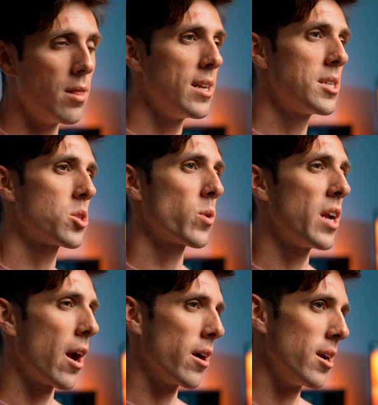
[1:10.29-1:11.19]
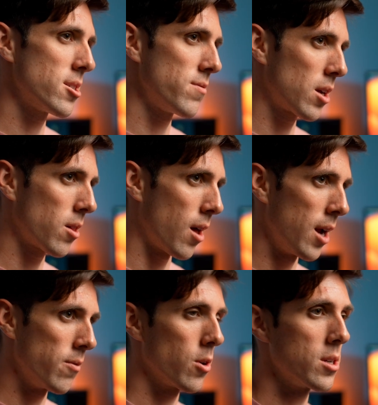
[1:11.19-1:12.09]
these three areas of
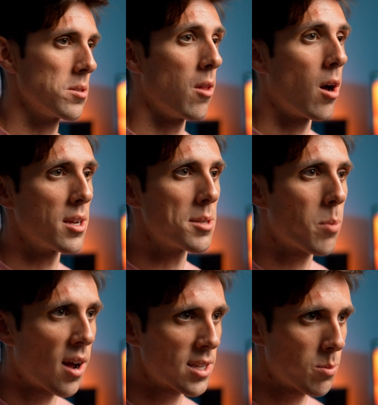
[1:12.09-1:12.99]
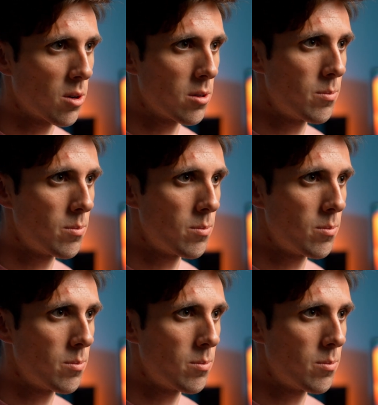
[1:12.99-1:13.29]
decline for as long as possible.